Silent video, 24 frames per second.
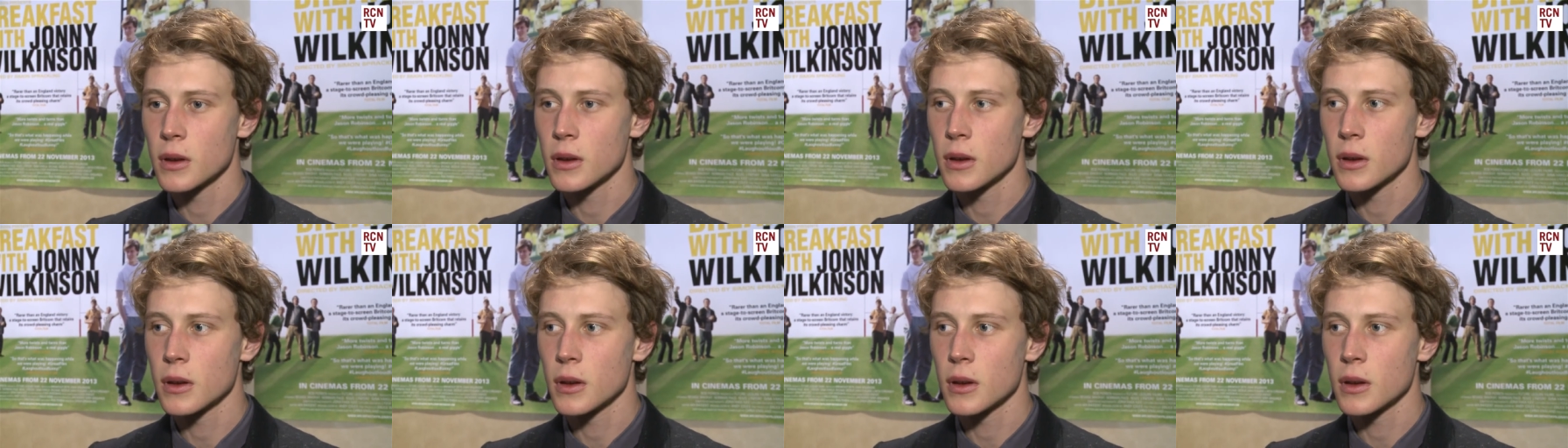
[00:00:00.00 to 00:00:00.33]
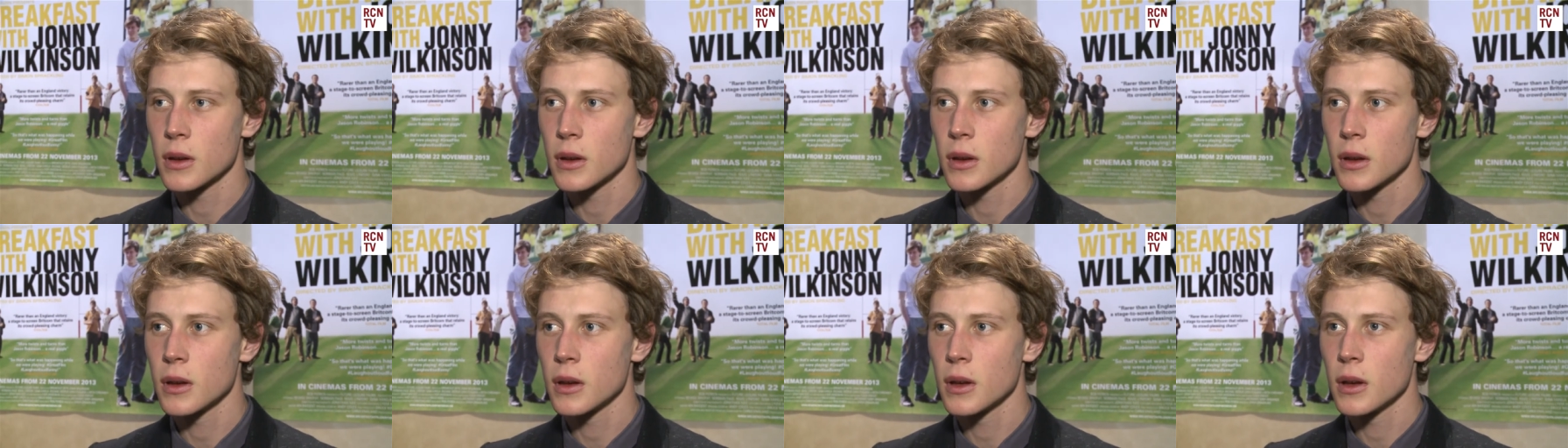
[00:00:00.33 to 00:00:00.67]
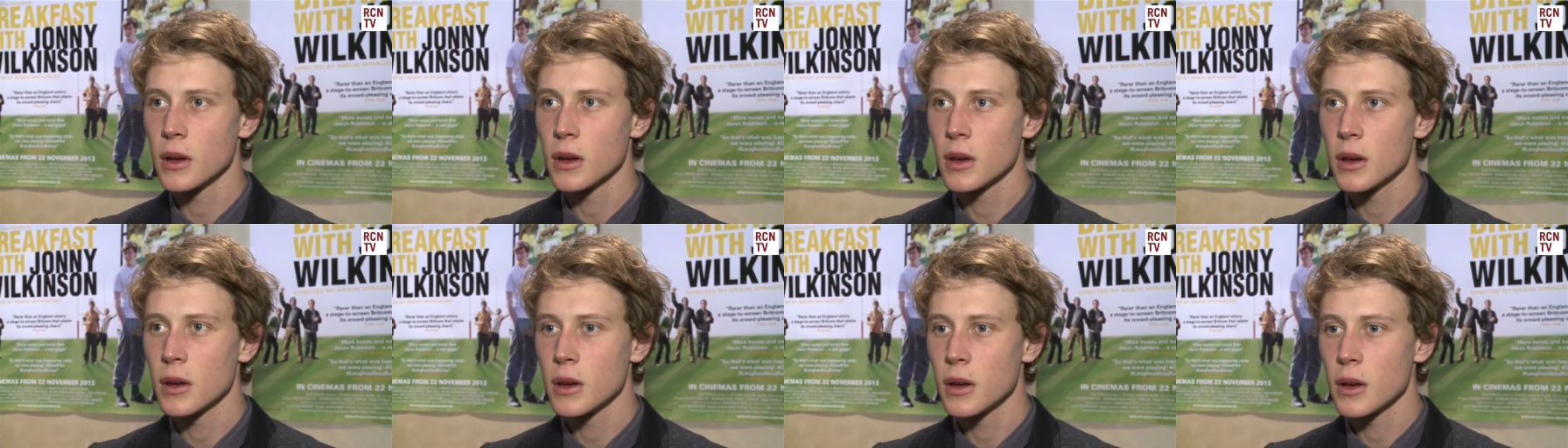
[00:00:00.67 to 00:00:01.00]
the superhero
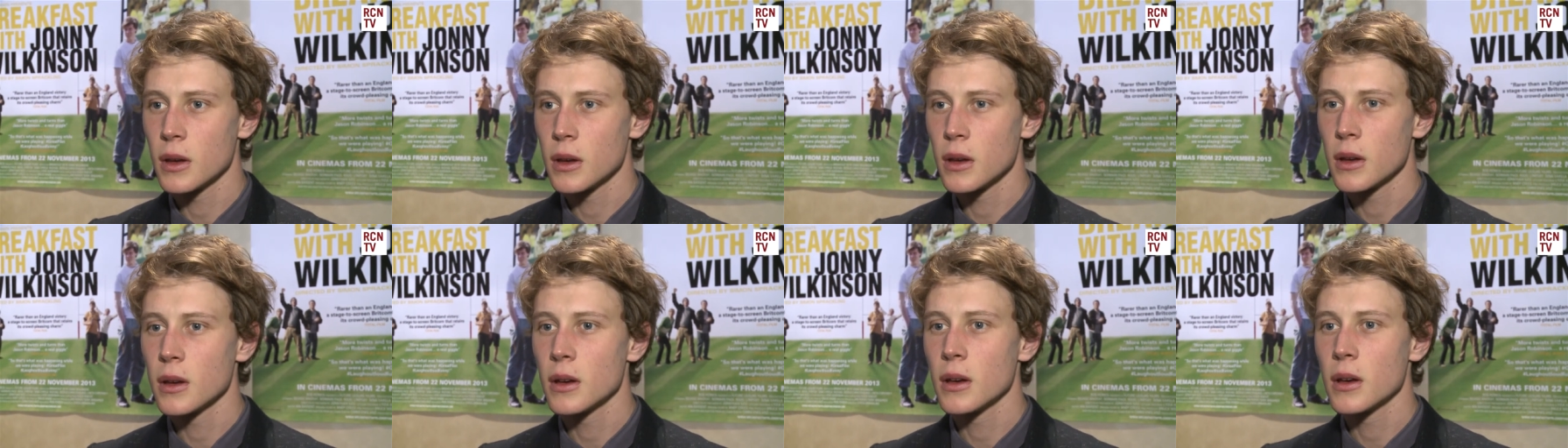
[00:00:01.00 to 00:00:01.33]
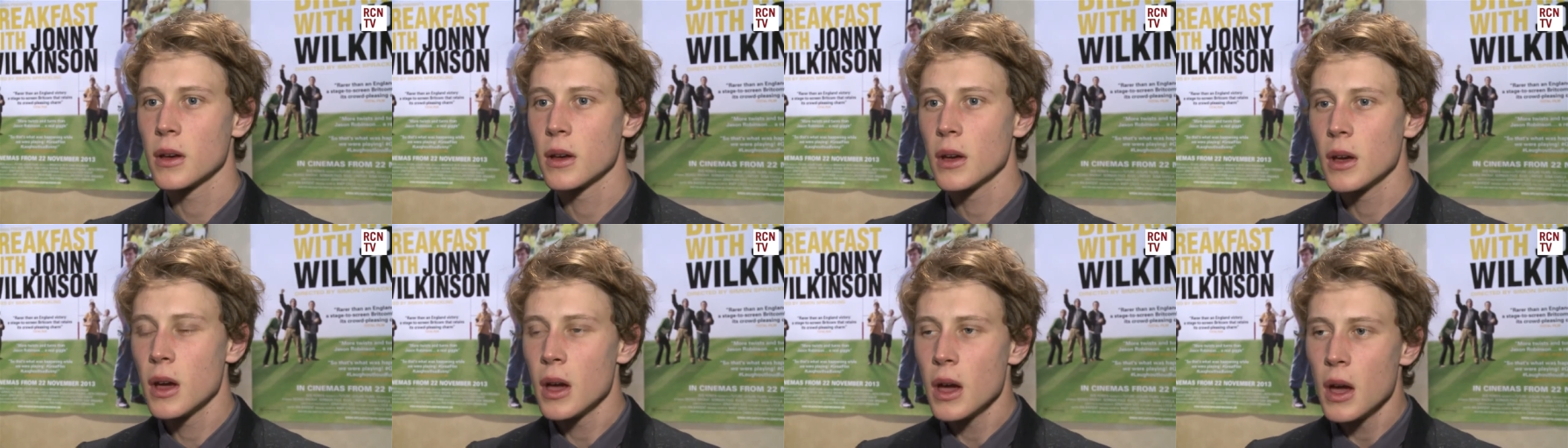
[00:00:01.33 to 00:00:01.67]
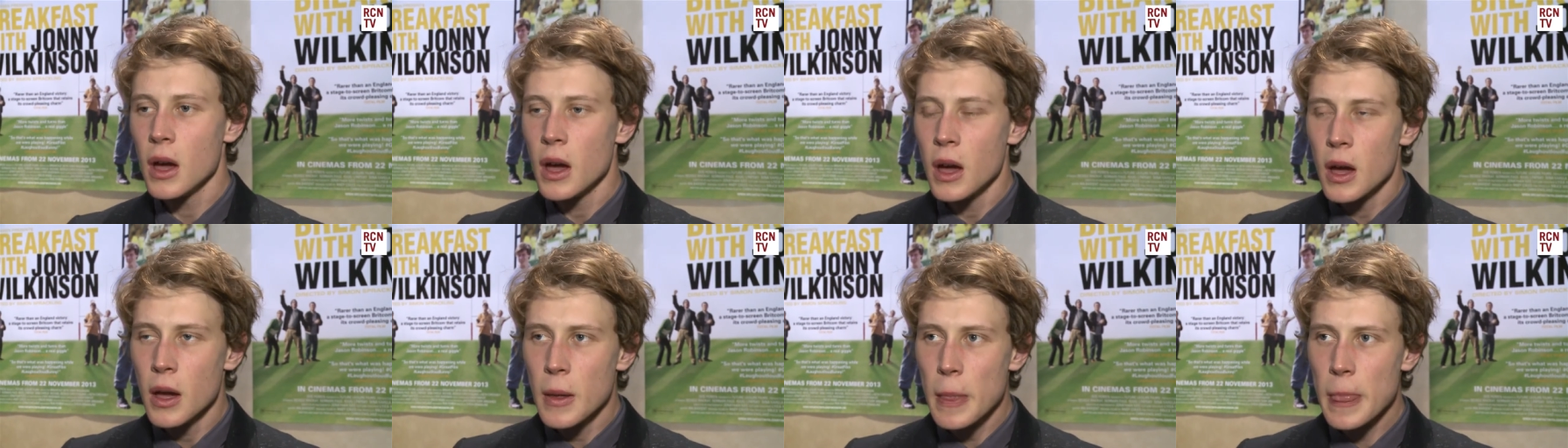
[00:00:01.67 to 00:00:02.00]
stuff that's going on at the moment?
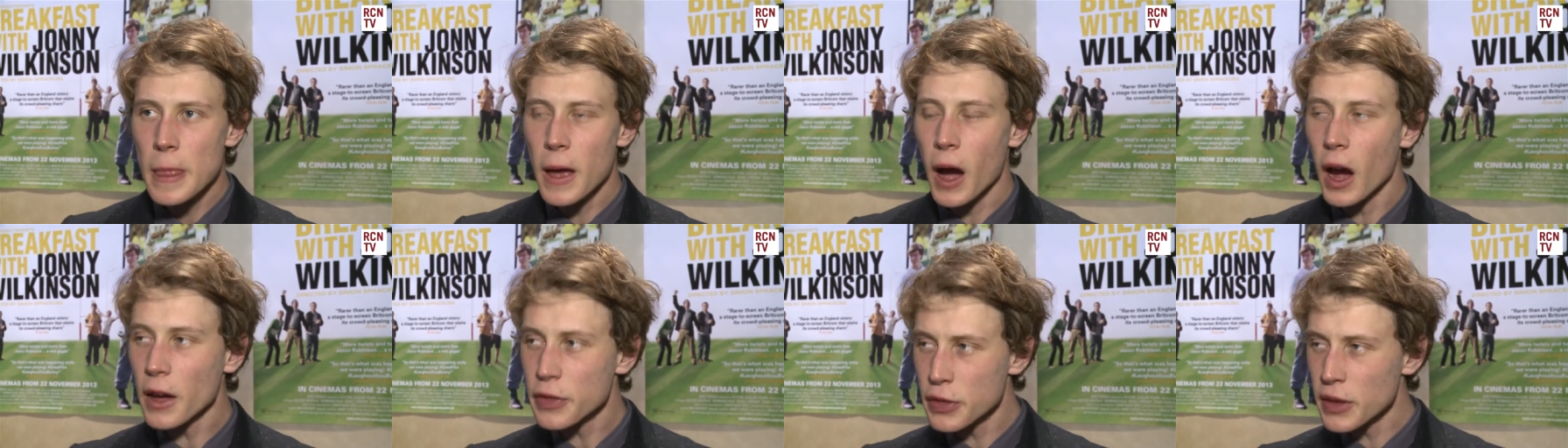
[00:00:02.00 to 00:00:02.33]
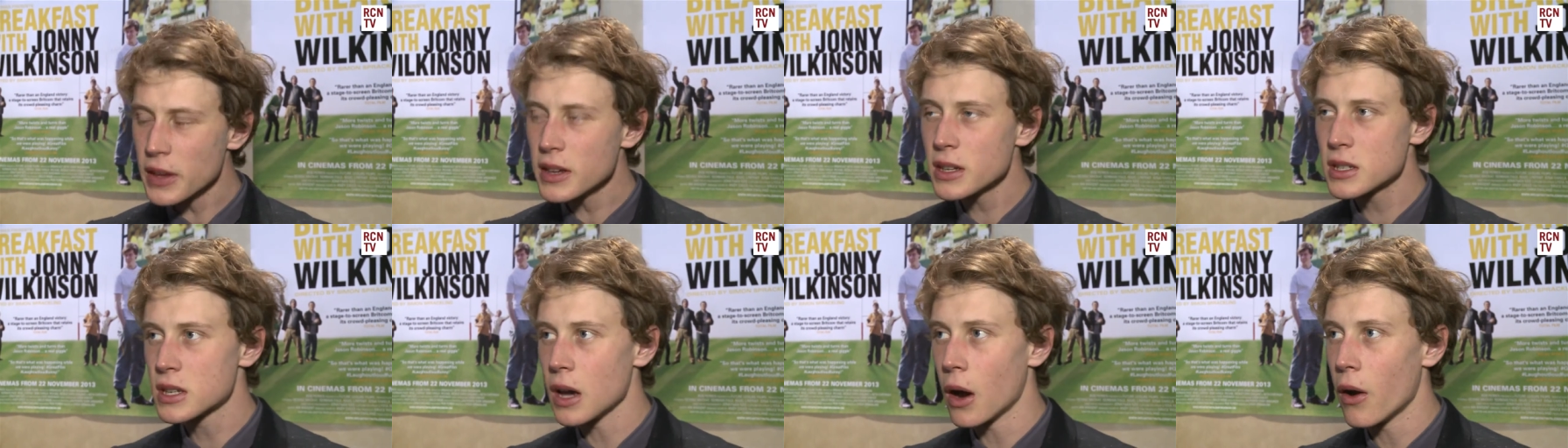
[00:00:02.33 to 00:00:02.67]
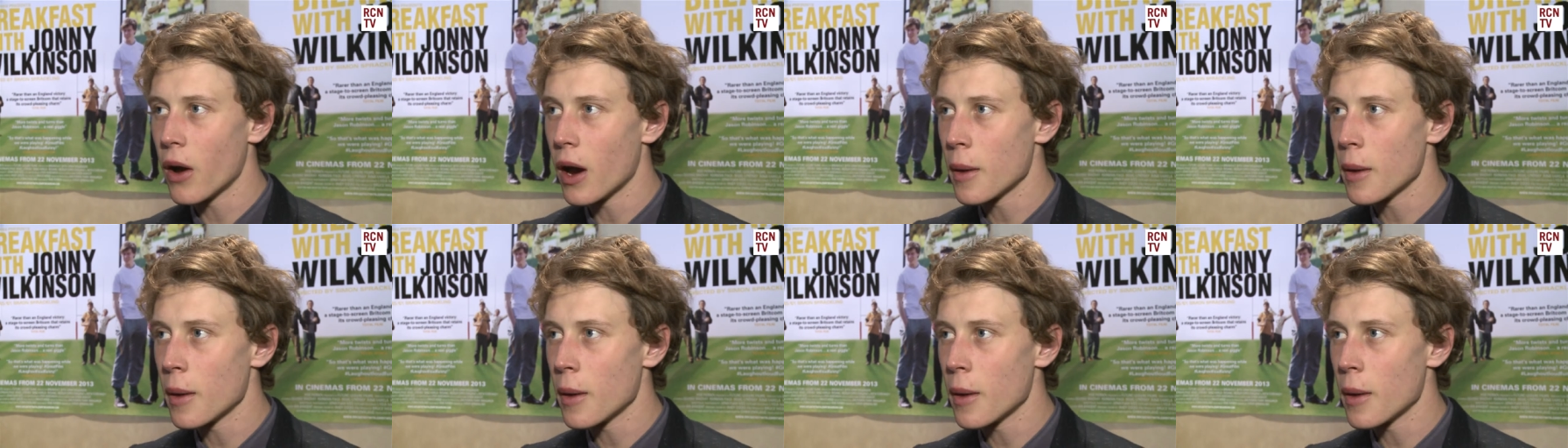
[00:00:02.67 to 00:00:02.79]
I think so.